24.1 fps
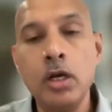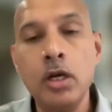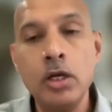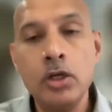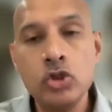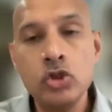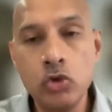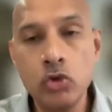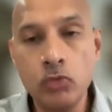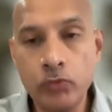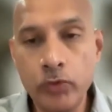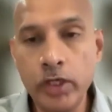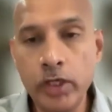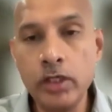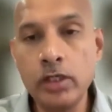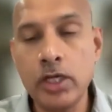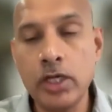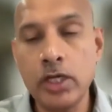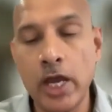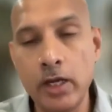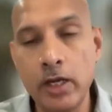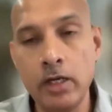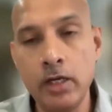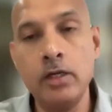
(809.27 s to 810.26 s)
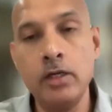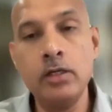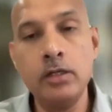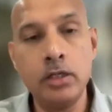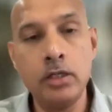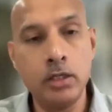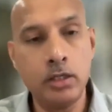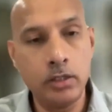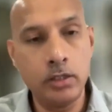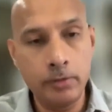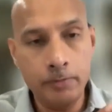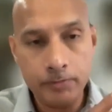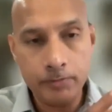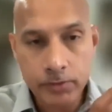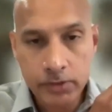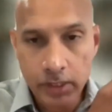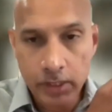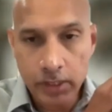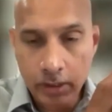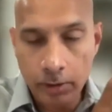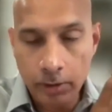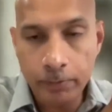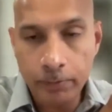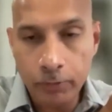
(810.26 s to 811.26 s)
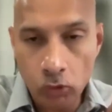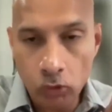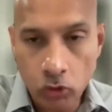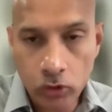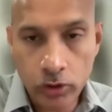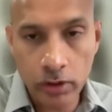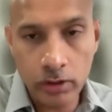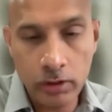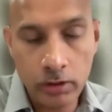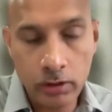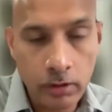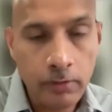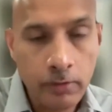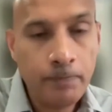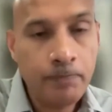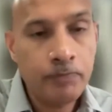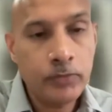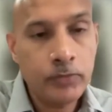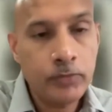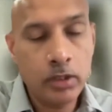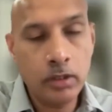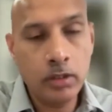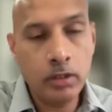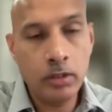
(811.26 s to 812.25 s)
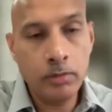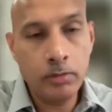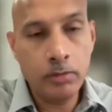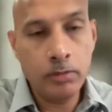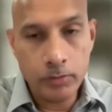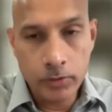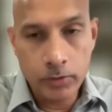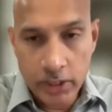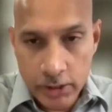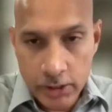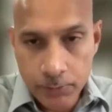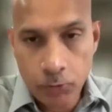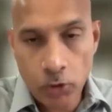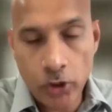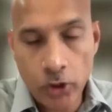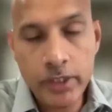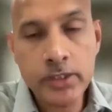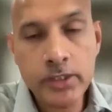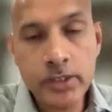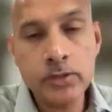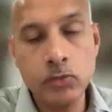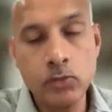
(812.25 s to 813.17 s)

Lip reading: So we try and set up local touch points.